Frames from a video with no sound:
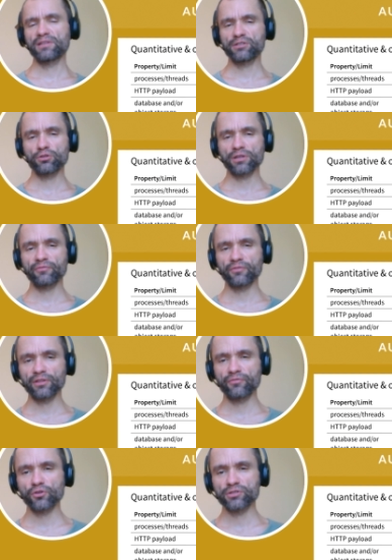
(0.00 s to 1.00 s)
it's not
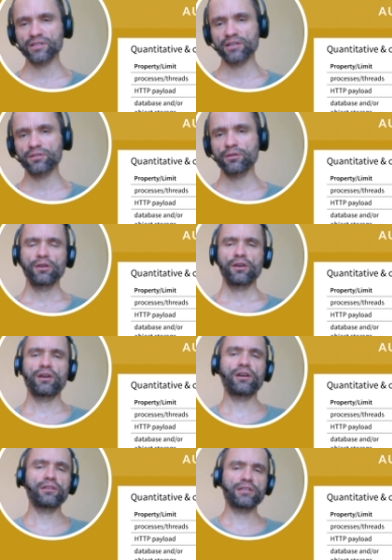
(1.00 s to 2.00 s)
enforced yet,
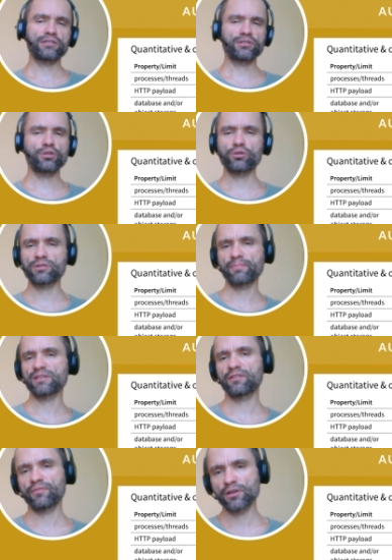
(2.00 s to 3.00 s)
and it's not
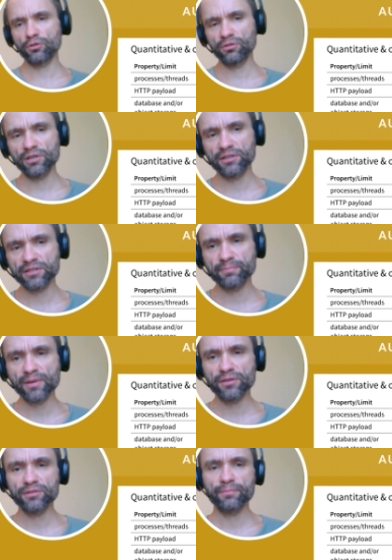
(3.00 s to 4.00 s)
specified on
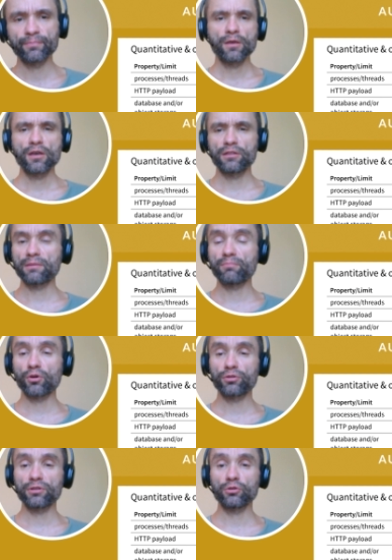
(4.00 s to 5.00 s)
Deta.Space. They
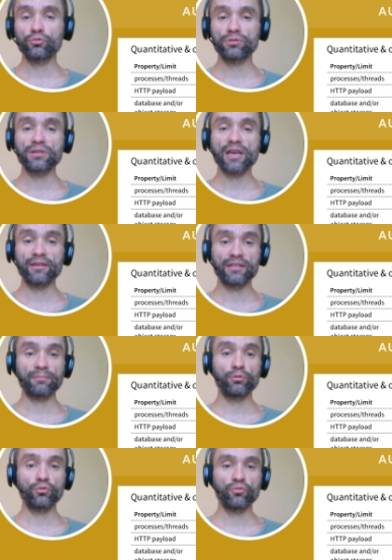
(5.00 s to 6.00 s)
both use A
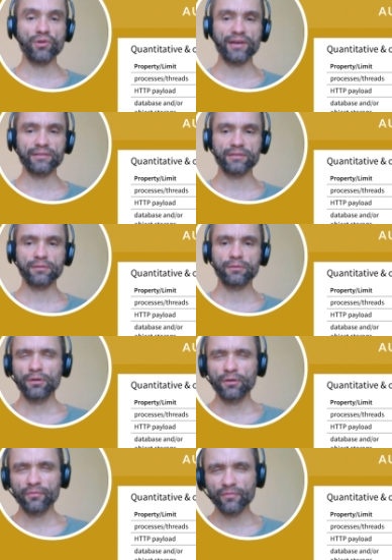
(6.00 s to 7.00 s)
W S,
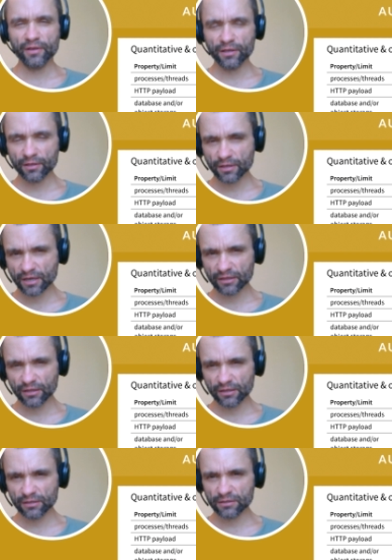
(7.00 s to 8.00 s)
with at
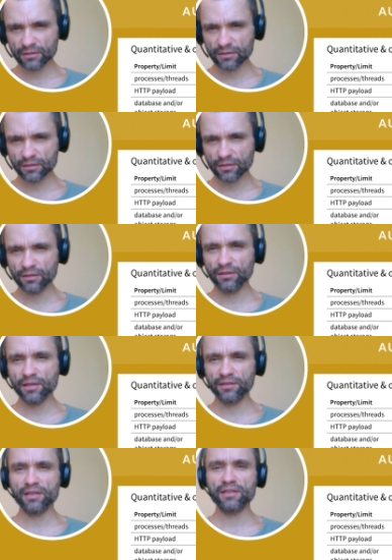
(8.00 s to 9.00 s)
least
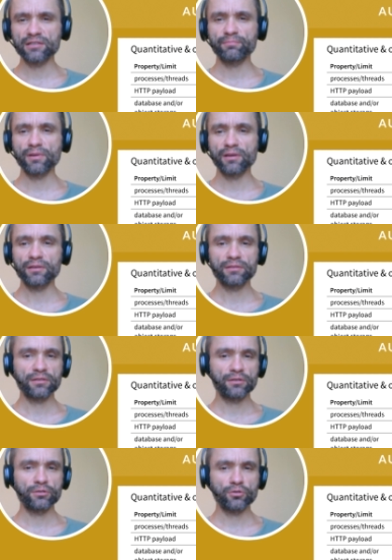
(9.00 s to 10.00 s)
the Deta.Space
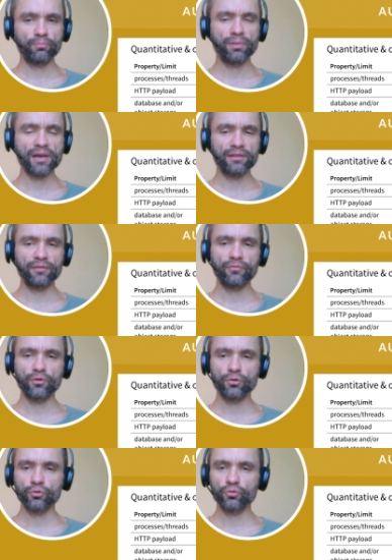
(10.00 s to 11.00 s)
also planning
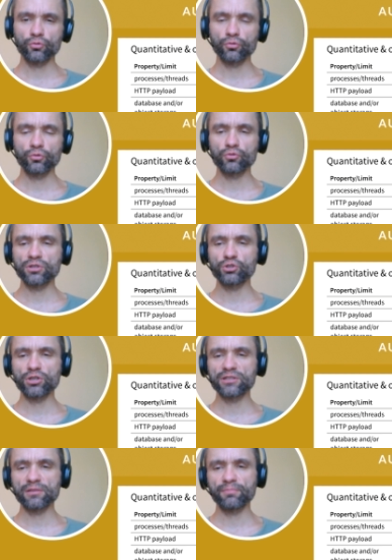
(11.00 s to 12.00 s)
for using
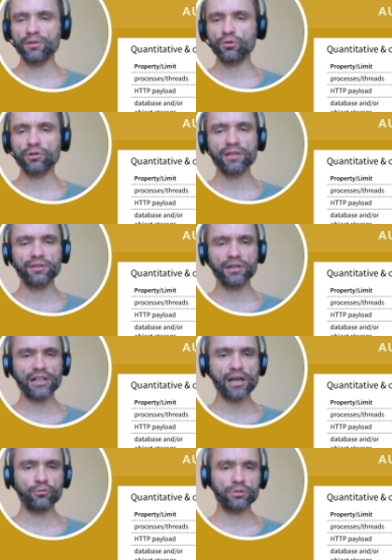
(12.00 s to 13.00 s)
G C P or other
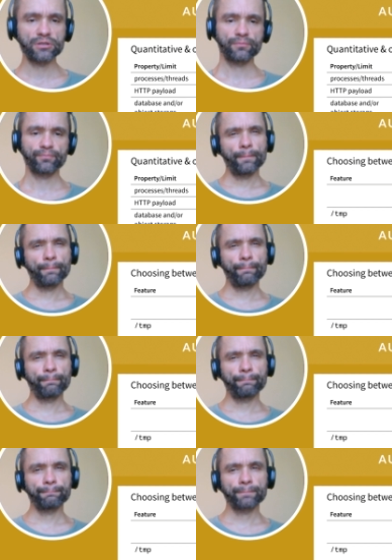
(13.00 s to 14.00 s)
clouds.
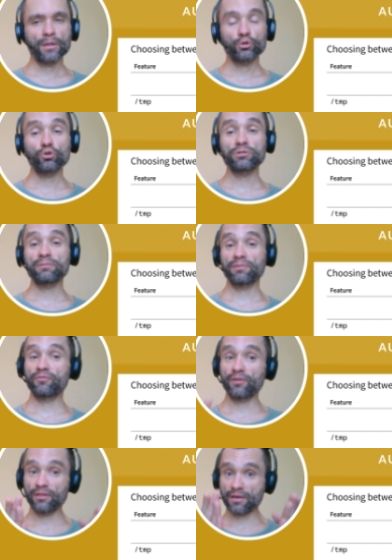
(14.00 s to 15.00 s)
Mm. Choosing
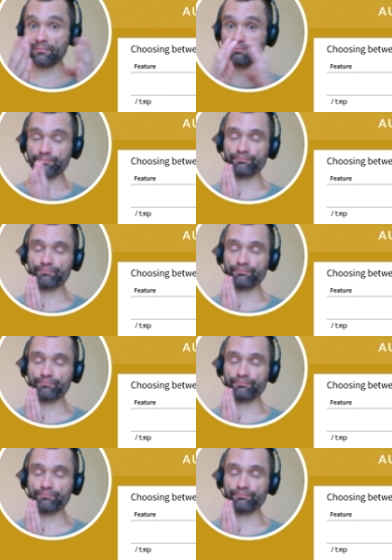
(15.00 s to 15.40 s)
between them,